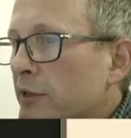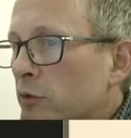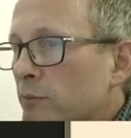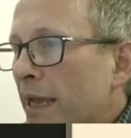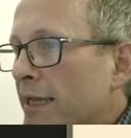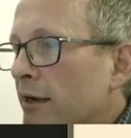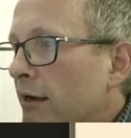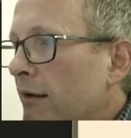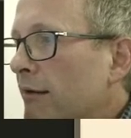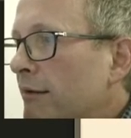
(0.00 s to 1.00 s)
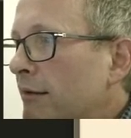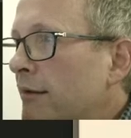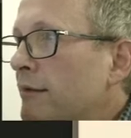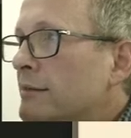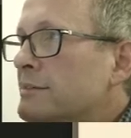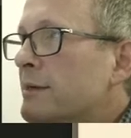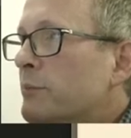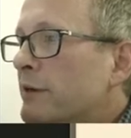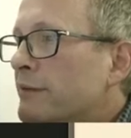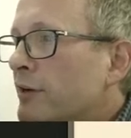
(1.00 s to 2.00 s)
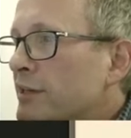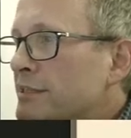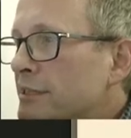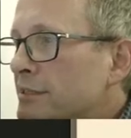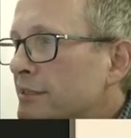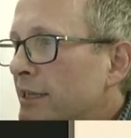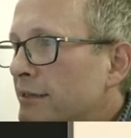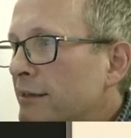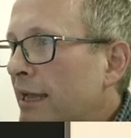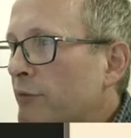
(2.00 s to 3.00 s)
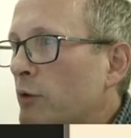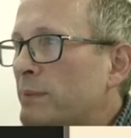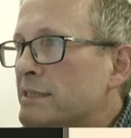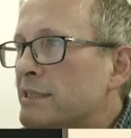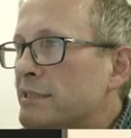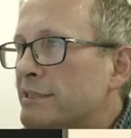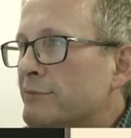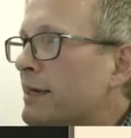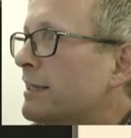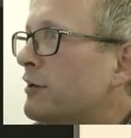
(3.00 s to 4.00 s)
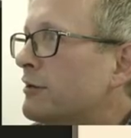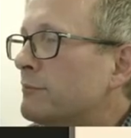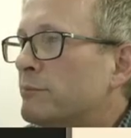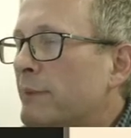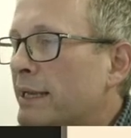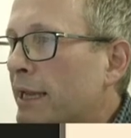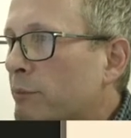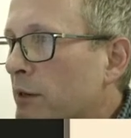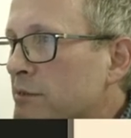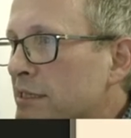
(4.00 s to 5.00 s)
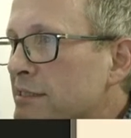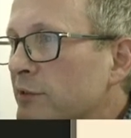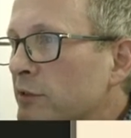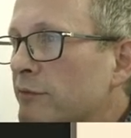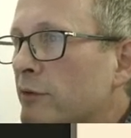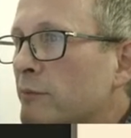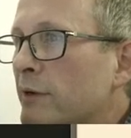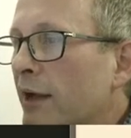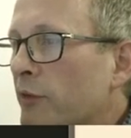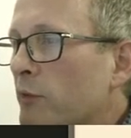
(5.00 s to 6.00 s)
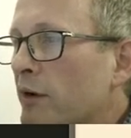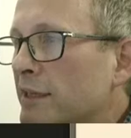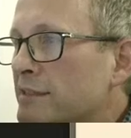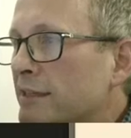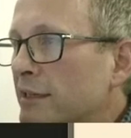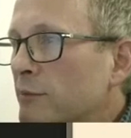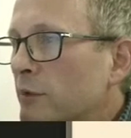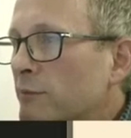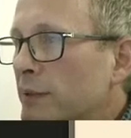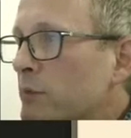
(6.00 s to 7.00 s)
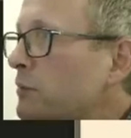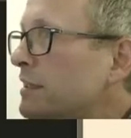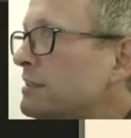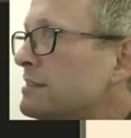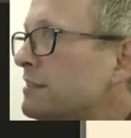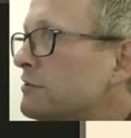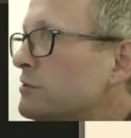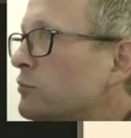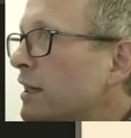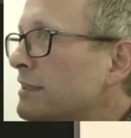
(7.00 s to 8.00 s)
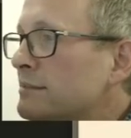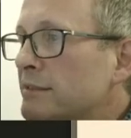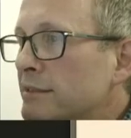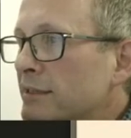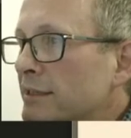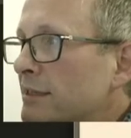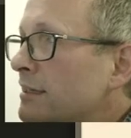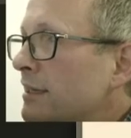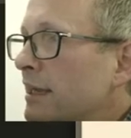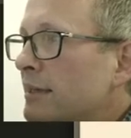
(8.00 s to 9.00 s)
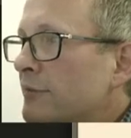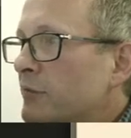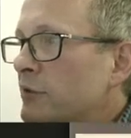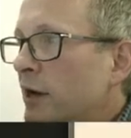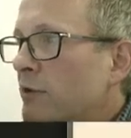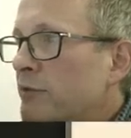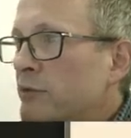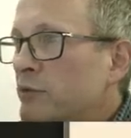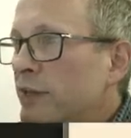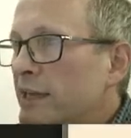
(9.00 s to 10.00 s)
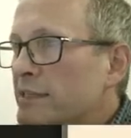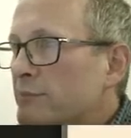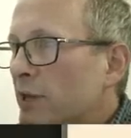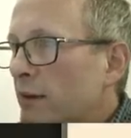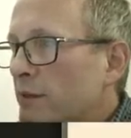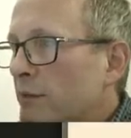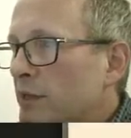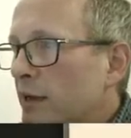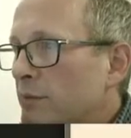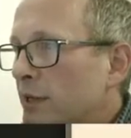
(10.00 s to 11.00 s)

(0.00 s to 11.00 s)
all make our temporary devices and then have our businesses running on making processed food from otherwise what people would consider as waste. And if you go through this, blah, blah, blah, blah,